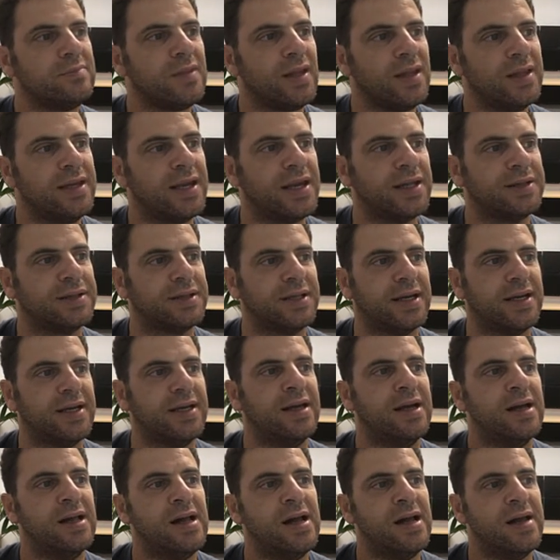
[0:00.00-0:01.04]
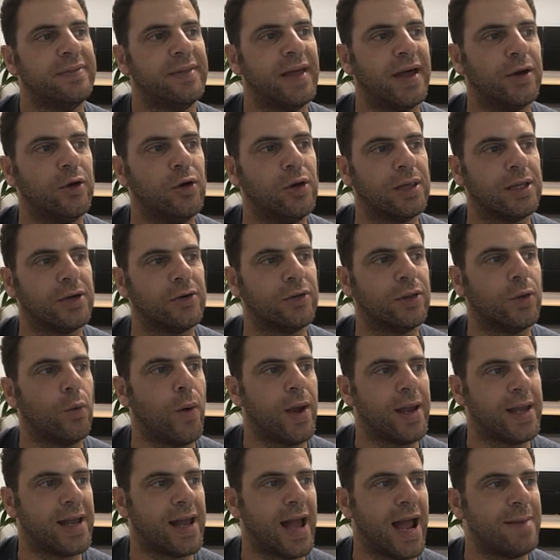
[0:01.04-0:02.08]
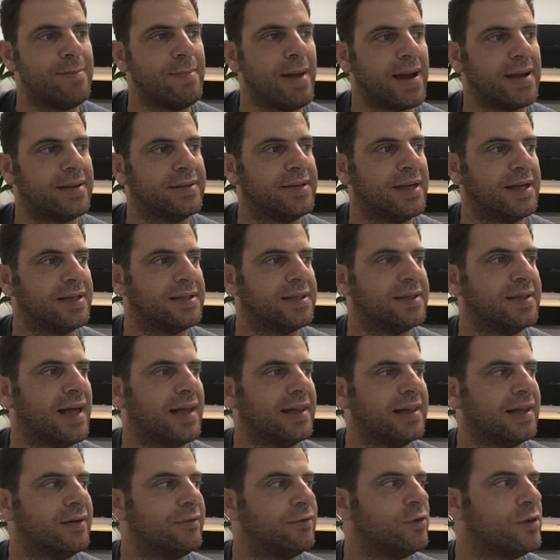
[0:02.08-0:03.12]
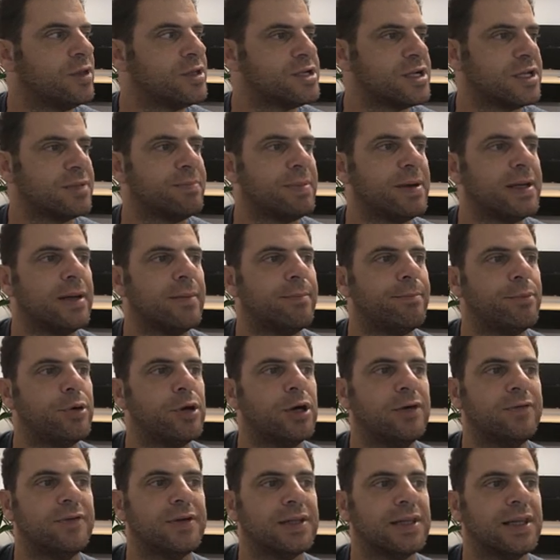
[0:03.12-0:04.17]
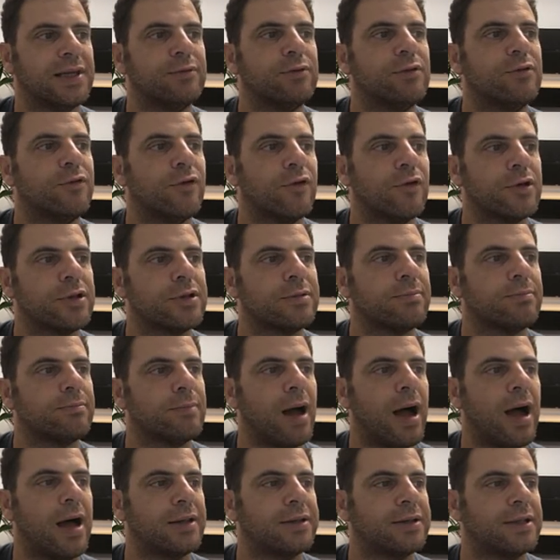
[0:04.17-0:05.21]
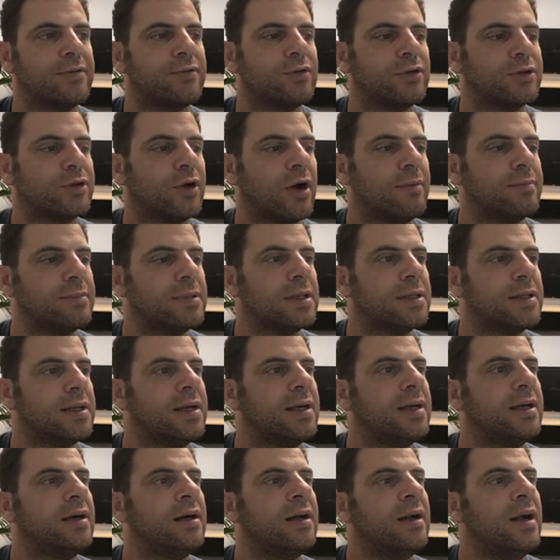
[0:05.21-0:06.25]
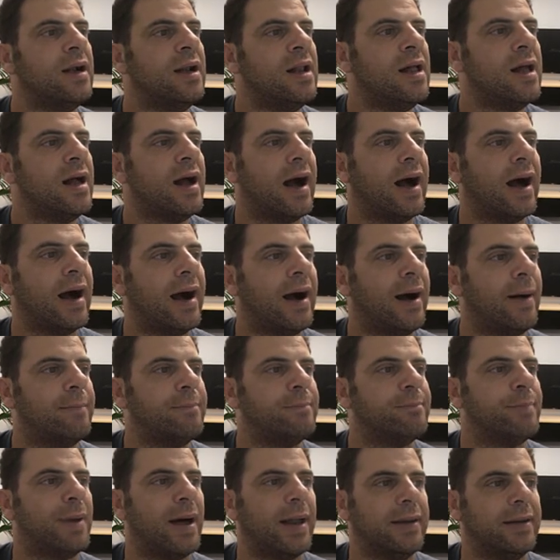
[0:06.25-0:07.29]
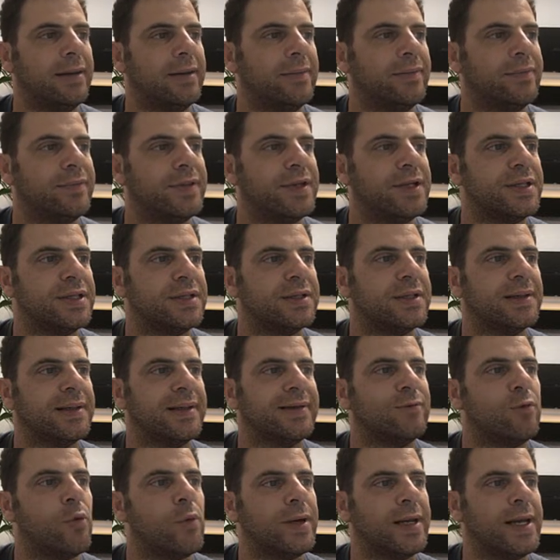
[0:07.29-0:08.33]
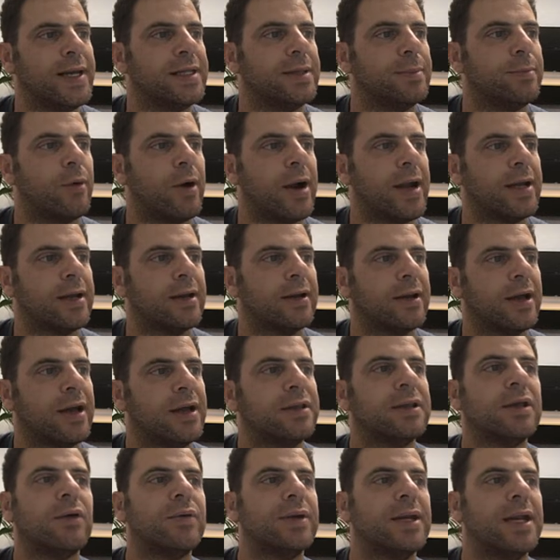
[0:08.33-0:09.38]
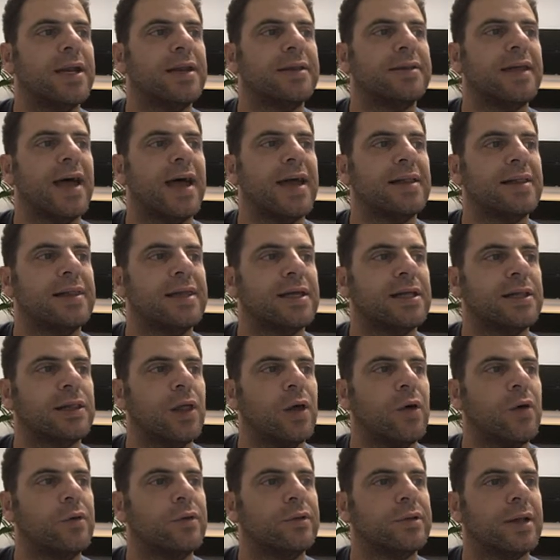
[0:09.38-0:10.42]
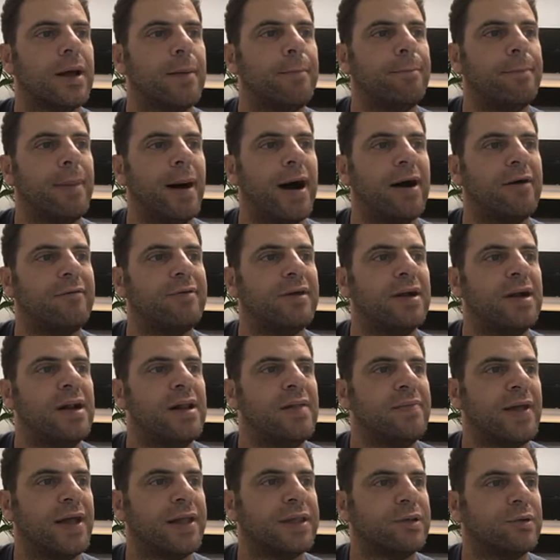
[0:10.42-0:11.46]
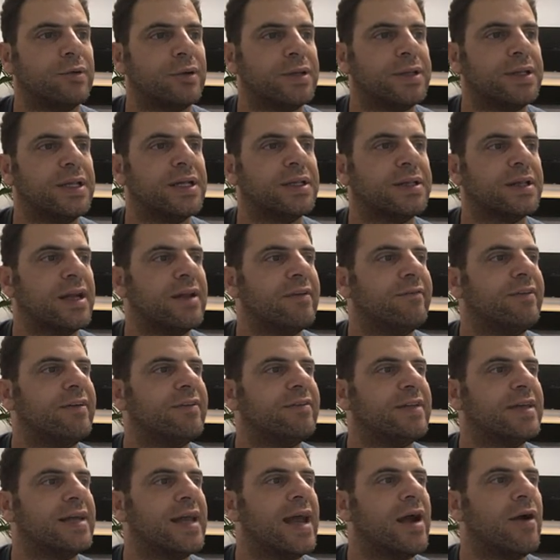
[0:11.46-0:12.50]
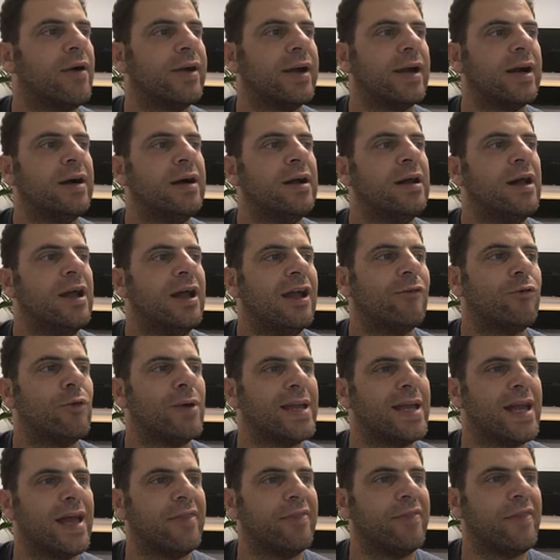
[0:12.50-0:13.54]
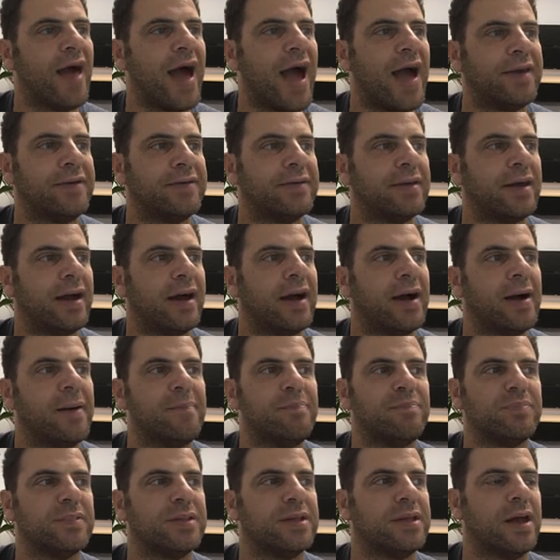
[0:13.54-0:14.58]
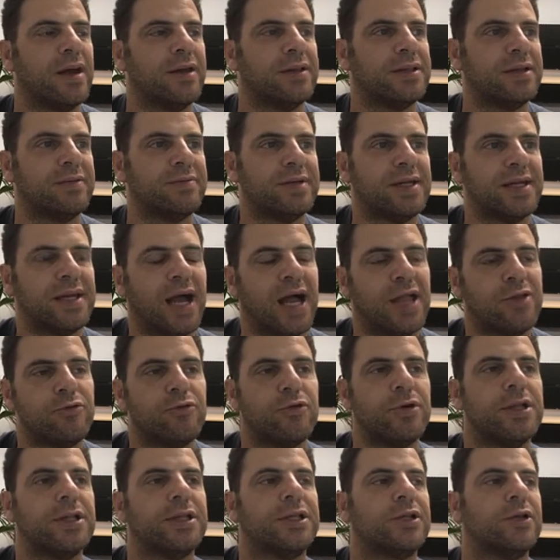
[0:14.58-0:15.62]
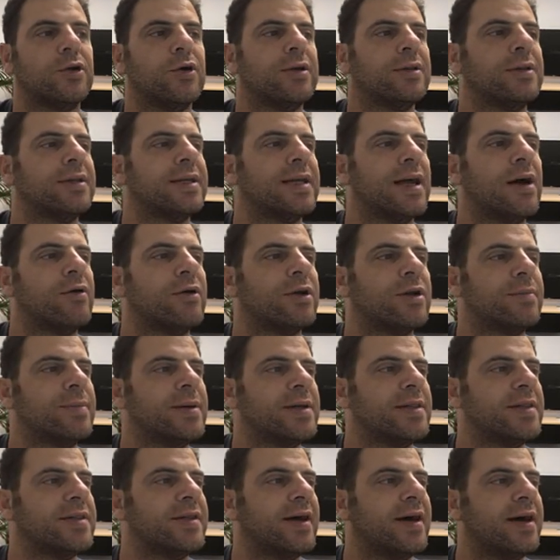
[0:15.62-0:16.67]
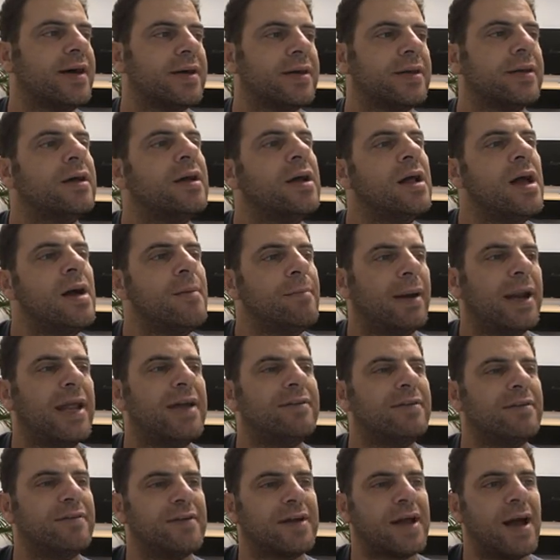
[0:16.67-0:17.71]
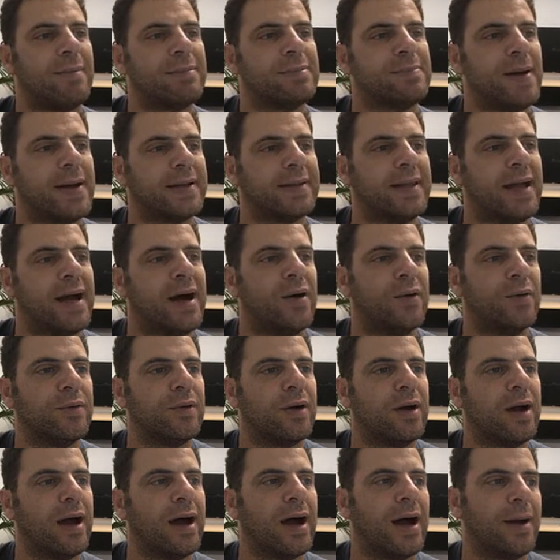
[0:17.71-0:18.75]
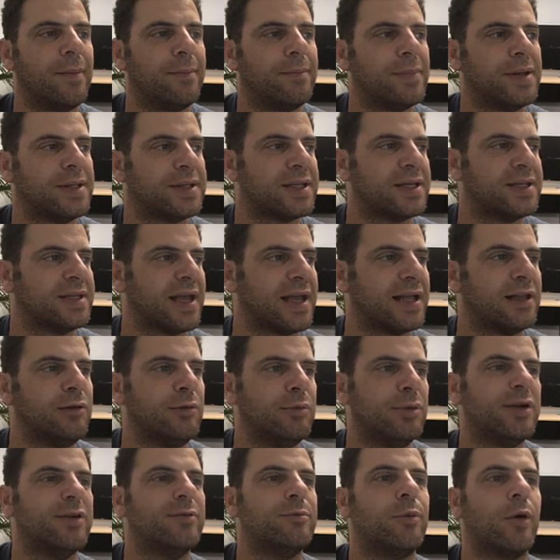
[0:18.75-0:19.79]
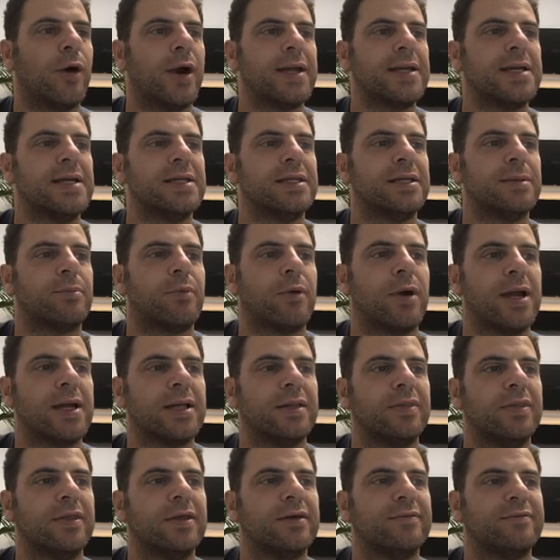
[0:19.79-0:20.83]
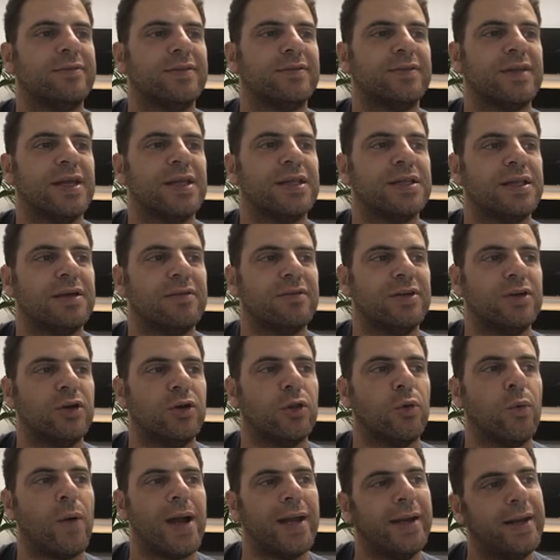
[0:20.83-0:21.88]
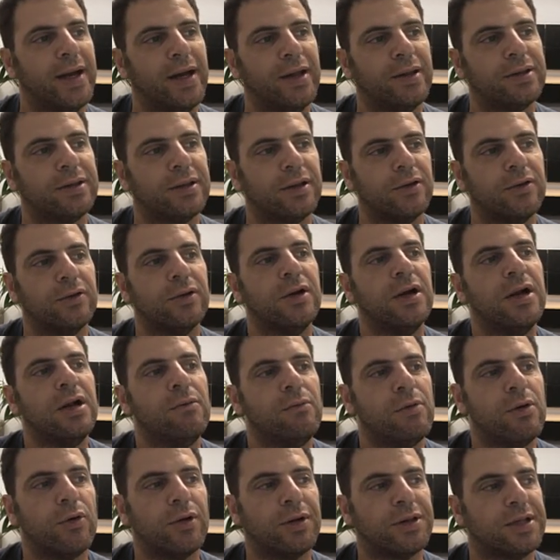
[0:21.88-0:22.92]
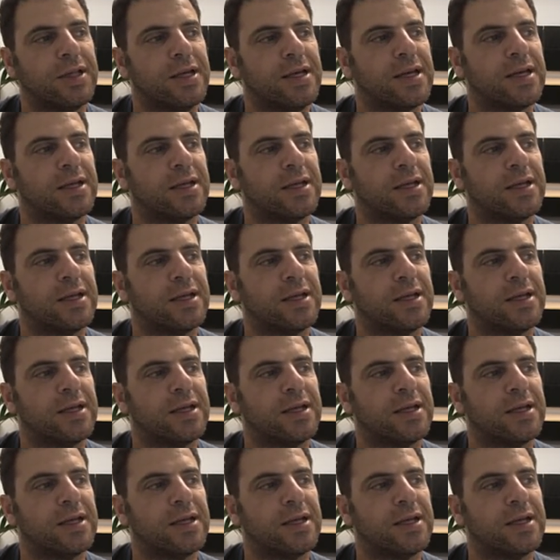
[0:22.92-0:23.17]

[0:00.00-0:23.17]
You can see that earlier in the week came back and tested that level. It's just been a perfect level for us several times this year. But this is the level we need to break, okay? So we need a daily close above that sort of 1650 area. If we get that, 1700 is certainly going to be the target. But even if it comes back down, it's going to take a little bit of breaking to break the 1570 on the way down. So we want to see a